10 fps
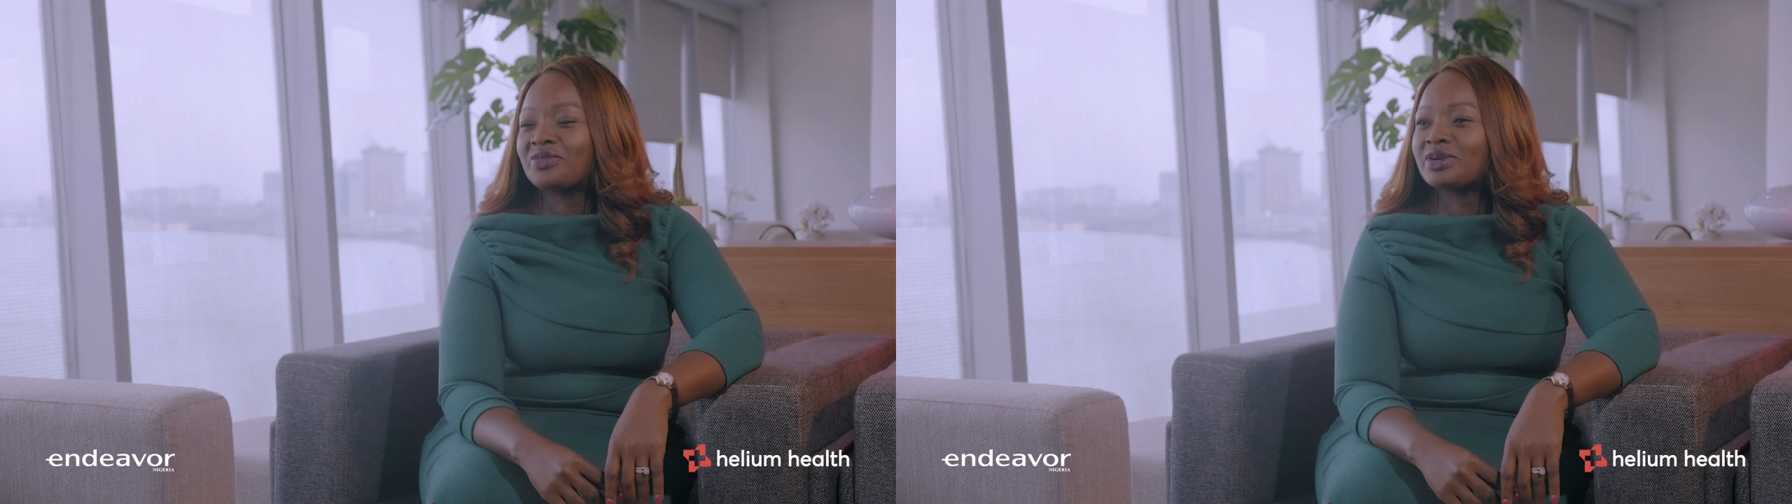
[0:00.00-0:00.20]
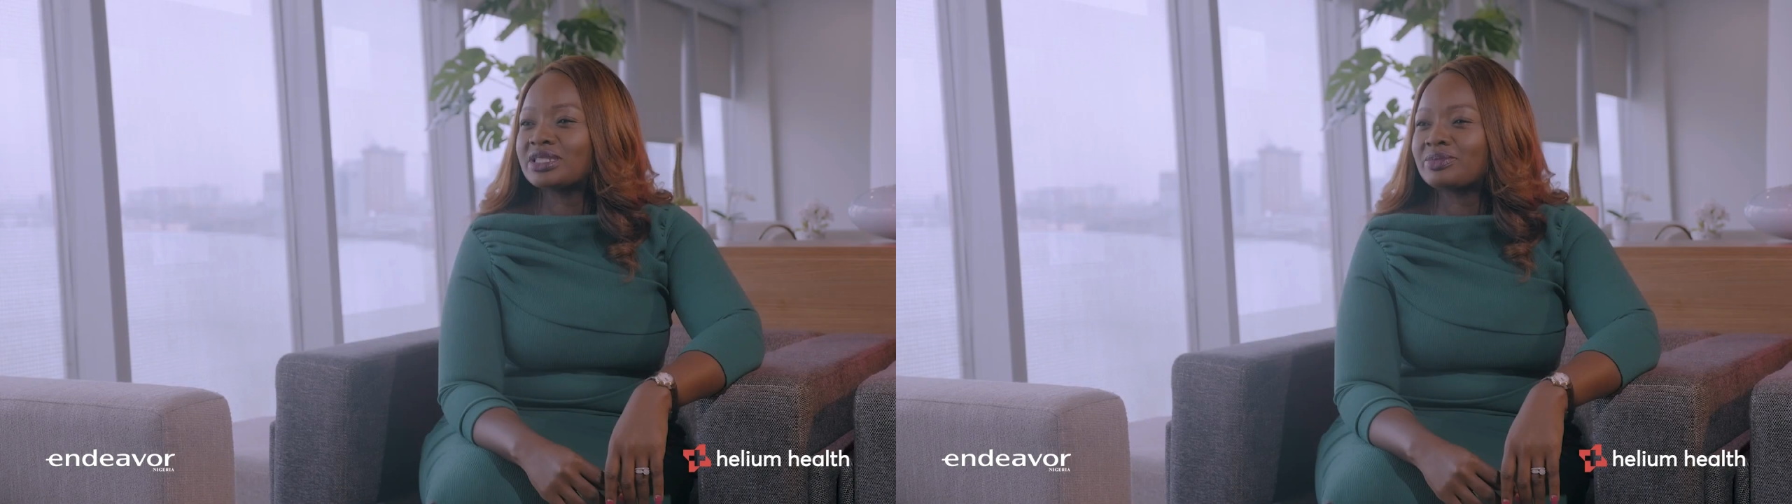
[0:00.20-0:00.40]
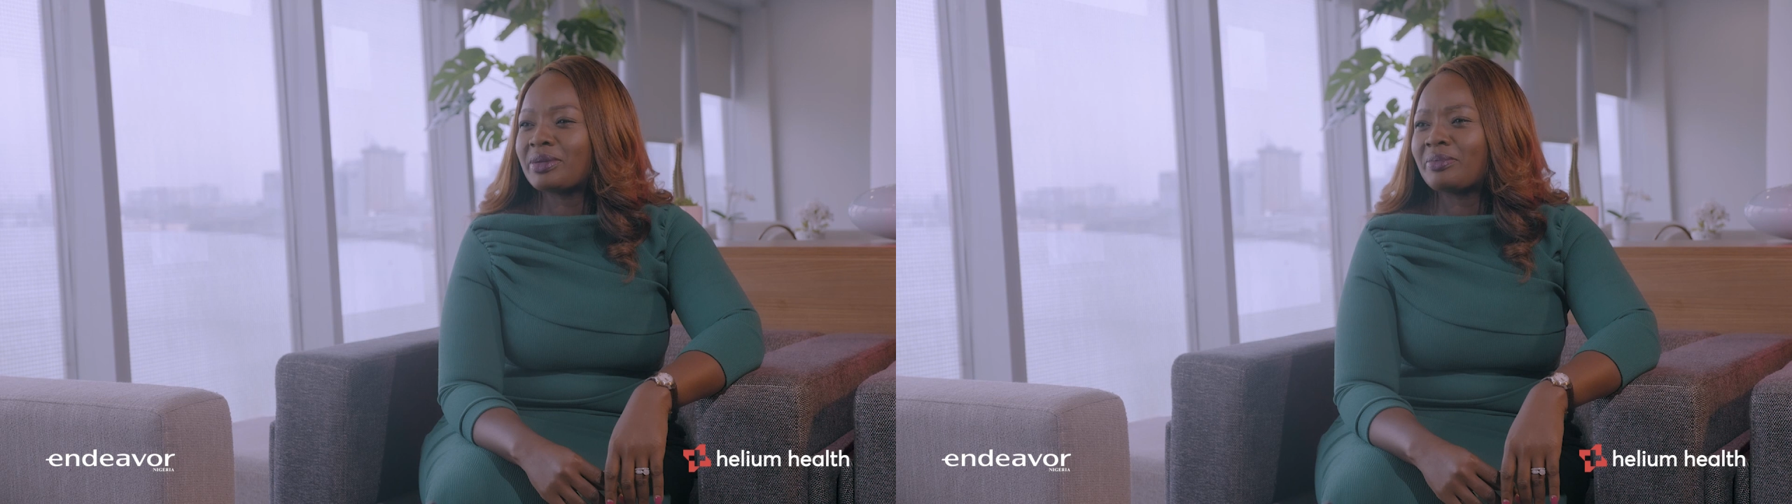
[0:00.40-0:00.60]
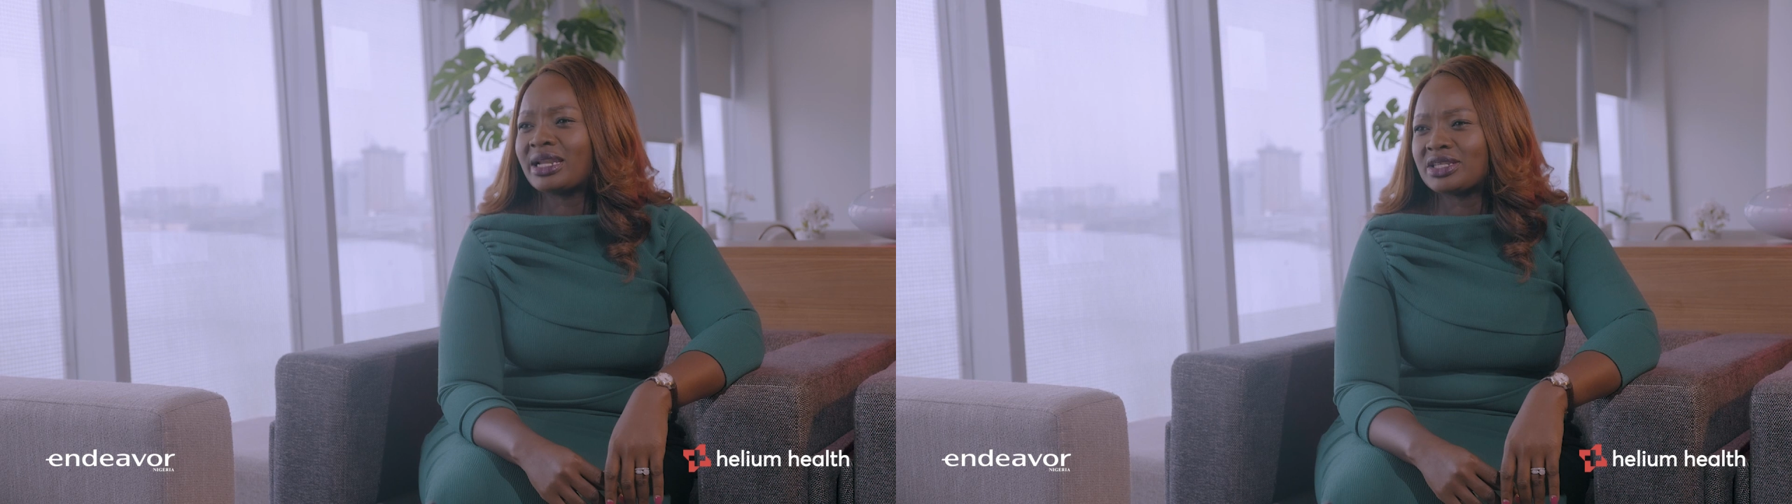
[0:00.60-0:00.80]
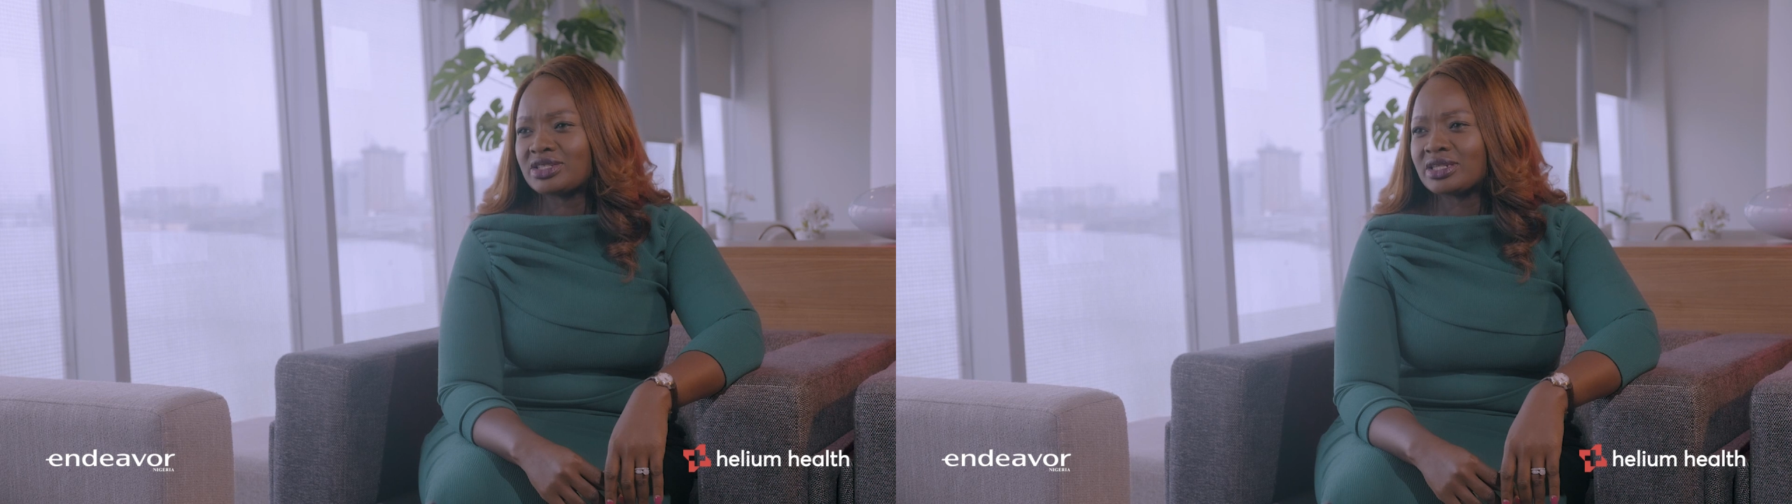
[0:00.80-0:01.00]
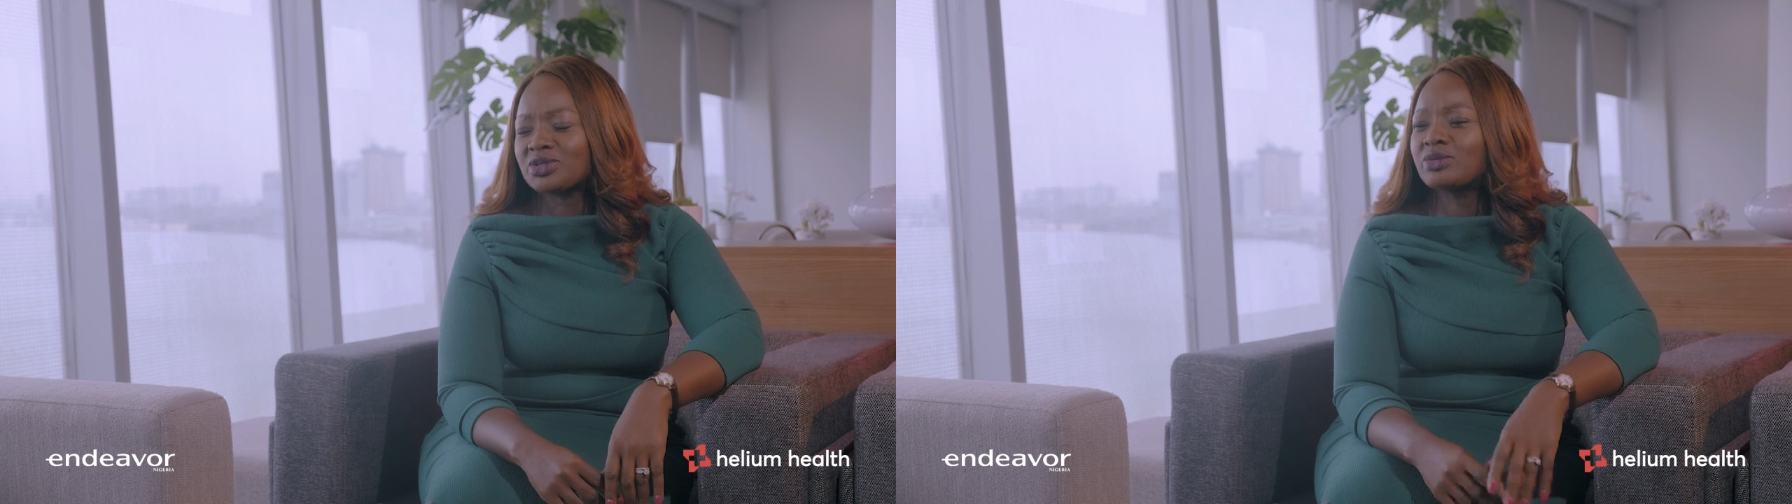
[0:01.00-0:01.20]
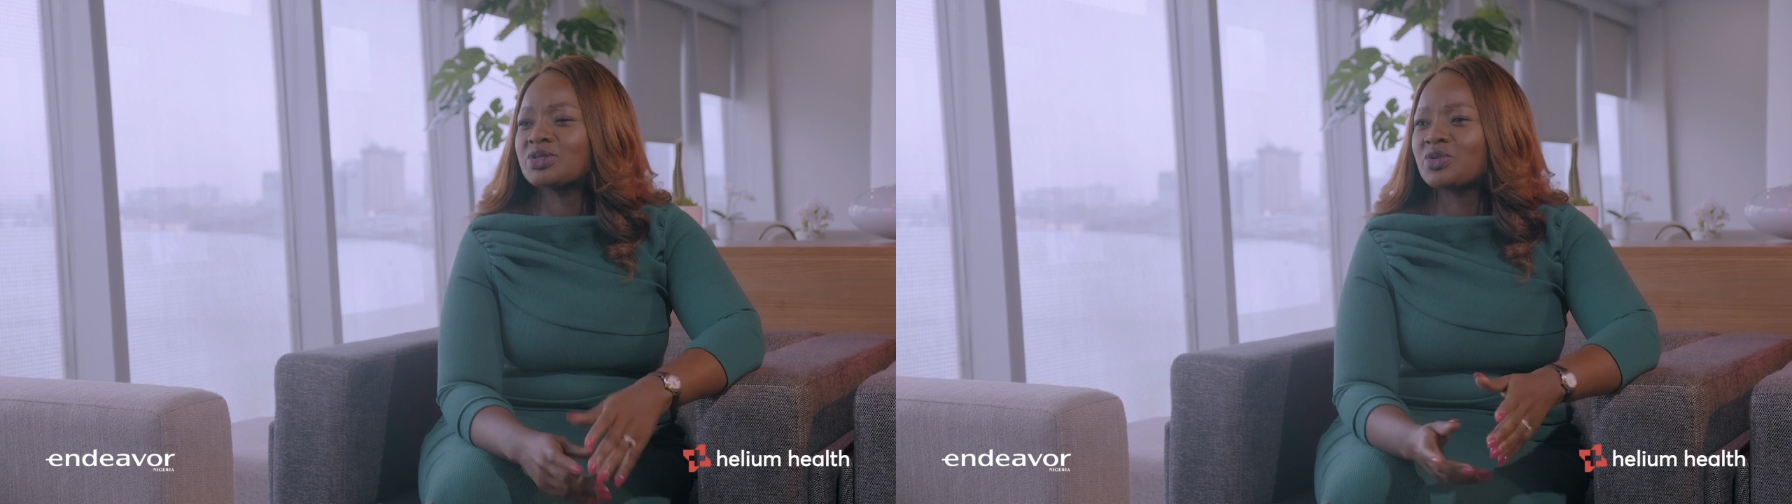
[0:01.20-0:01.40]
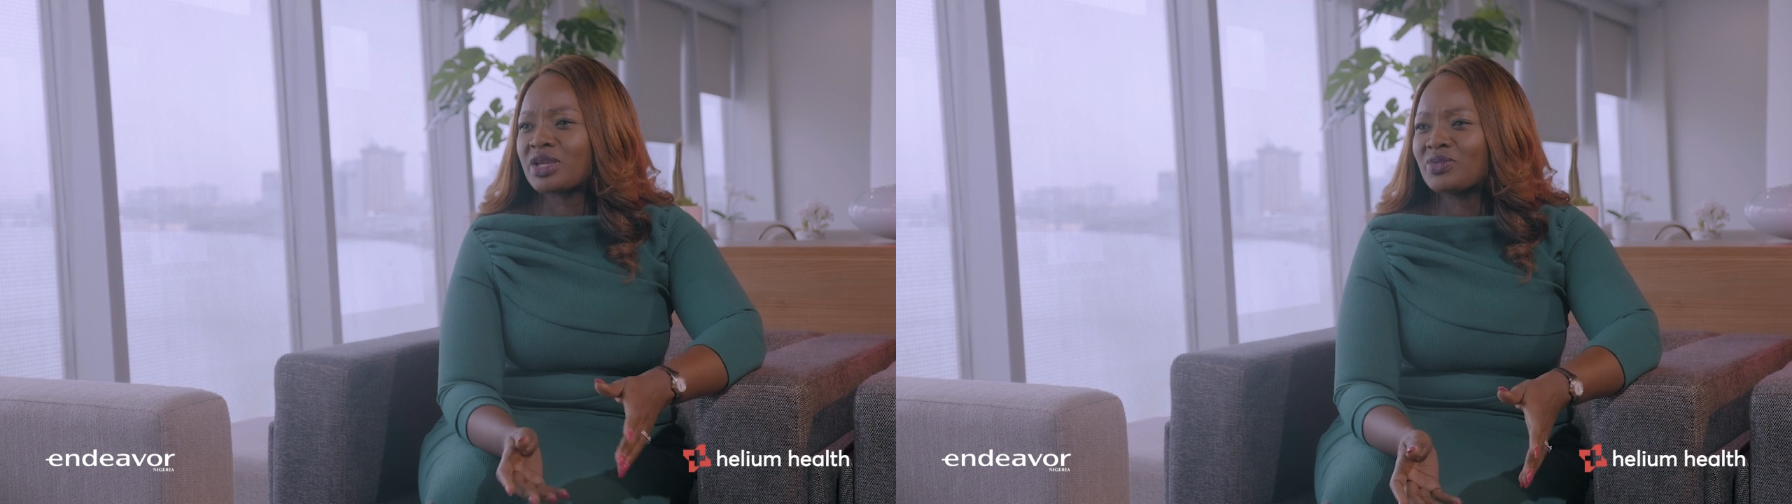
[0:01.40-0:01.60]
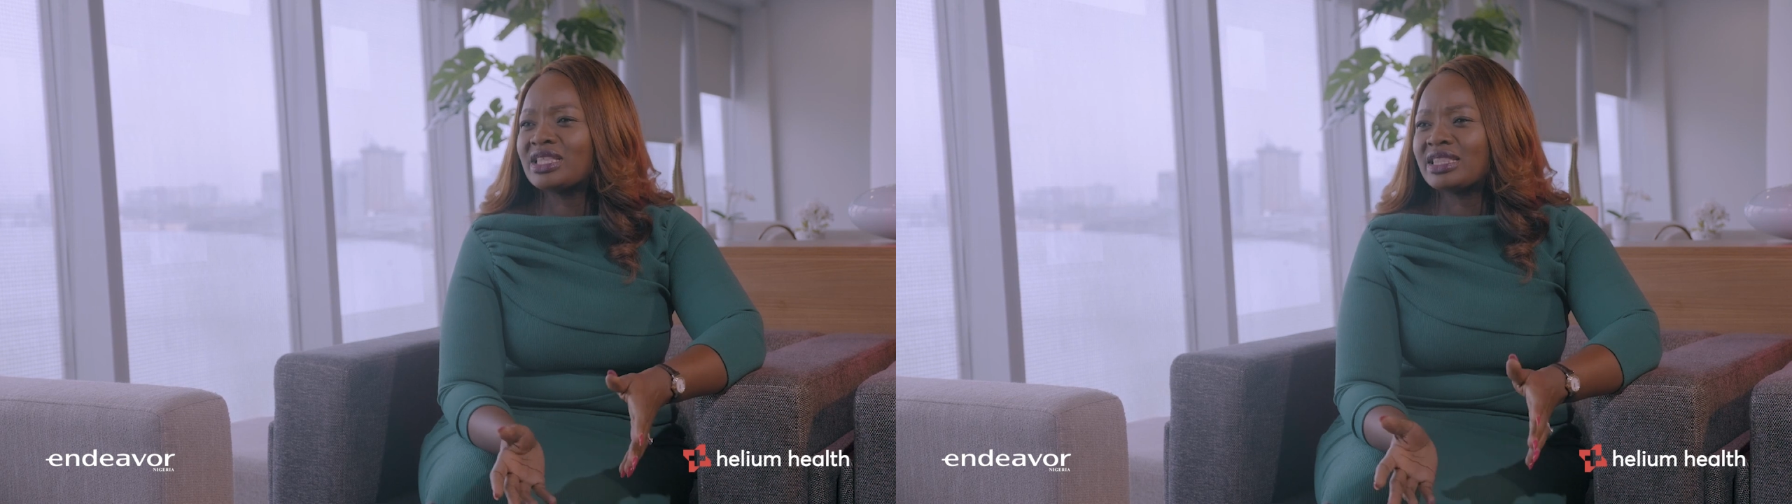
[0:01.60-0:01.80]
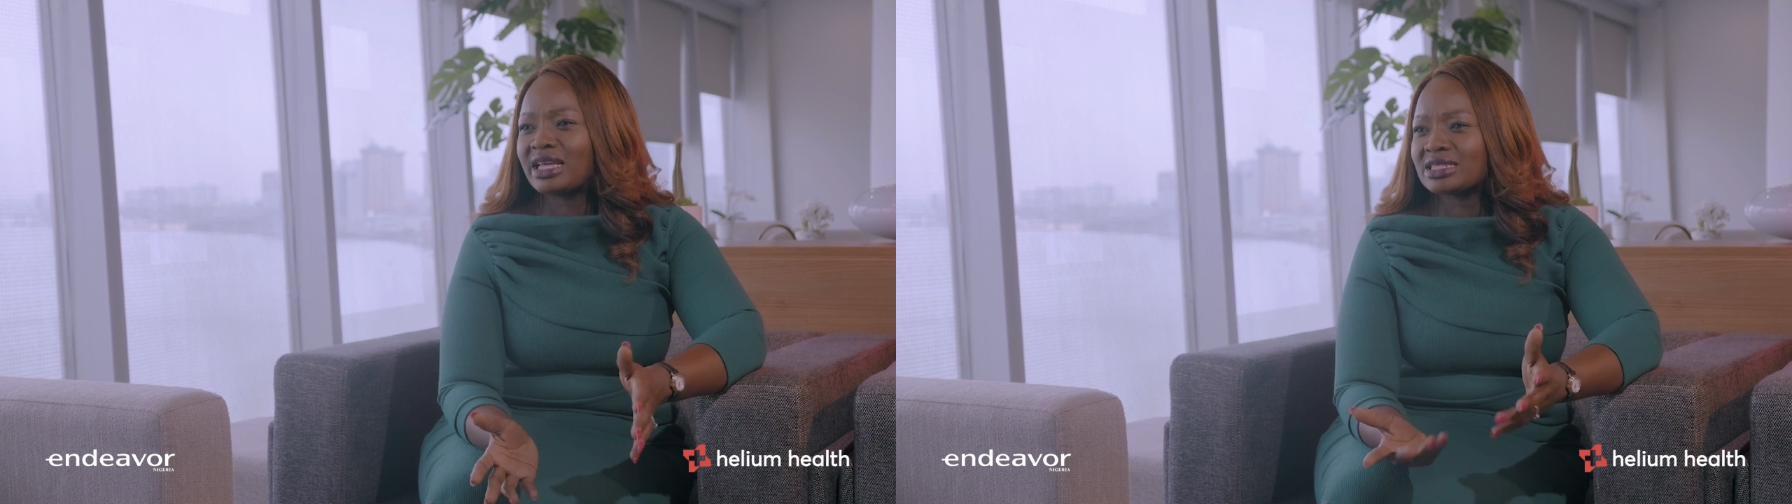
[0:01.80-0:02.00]
an investment manager. So I was working
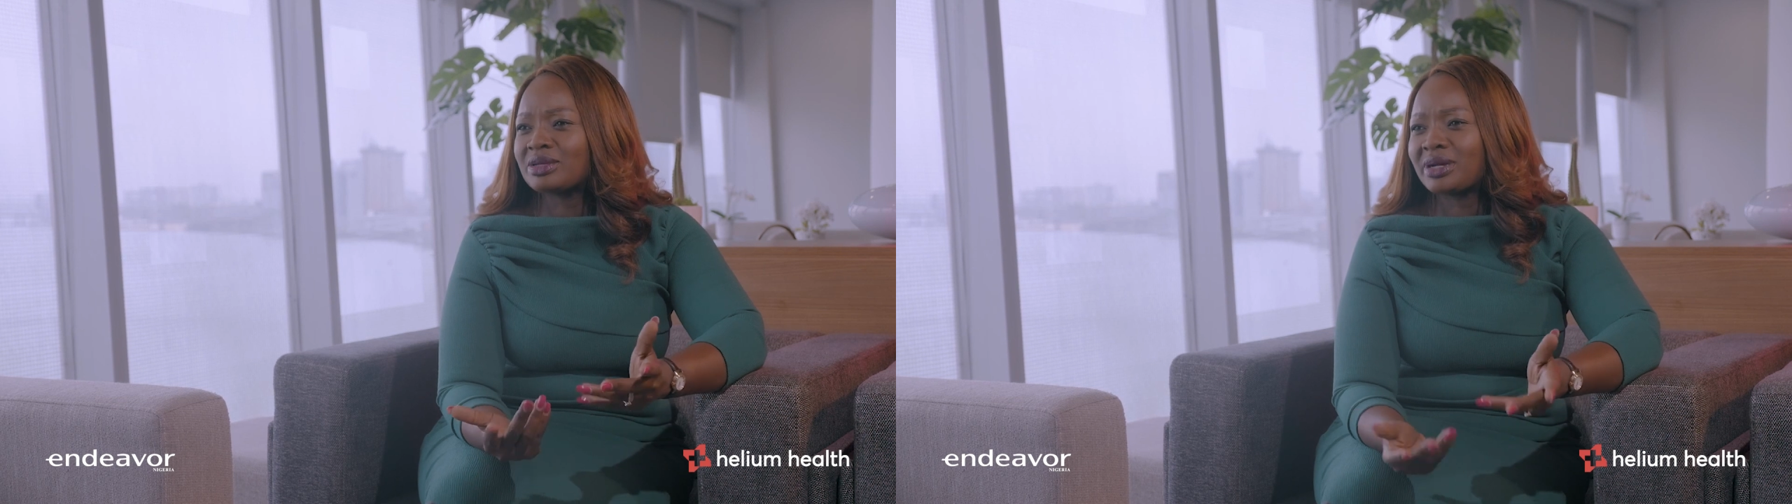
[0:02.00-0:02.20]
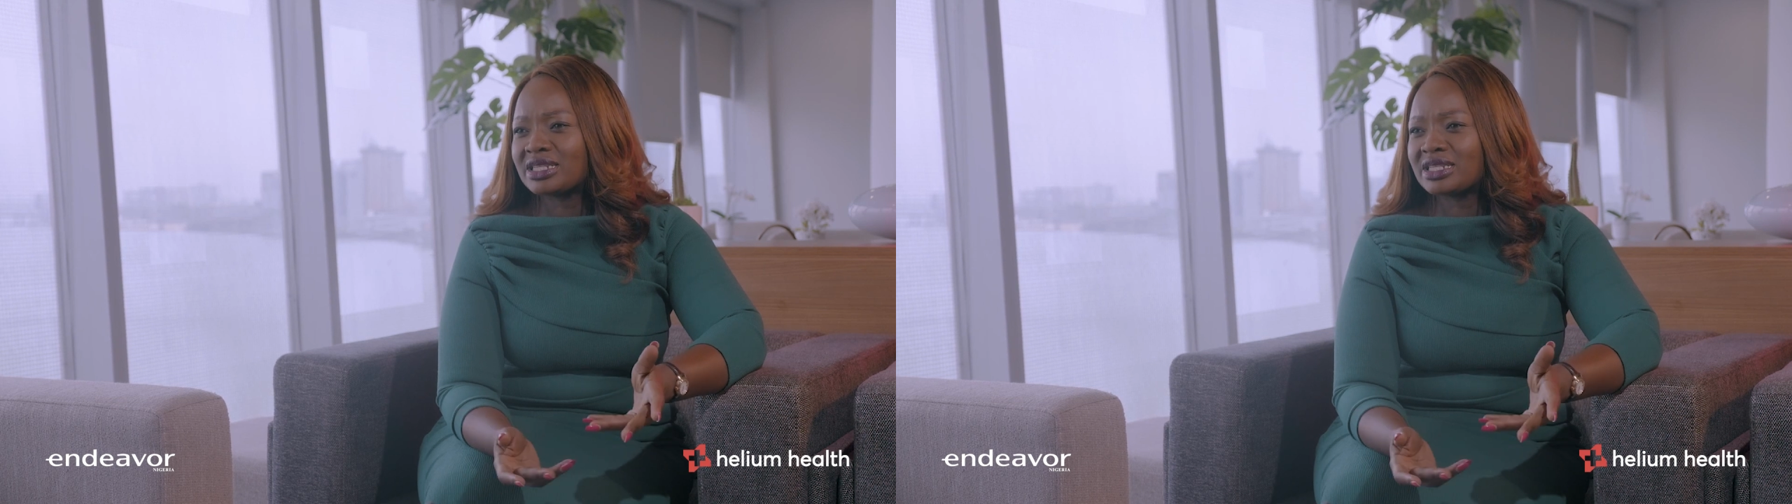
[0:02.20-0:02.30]
within the asset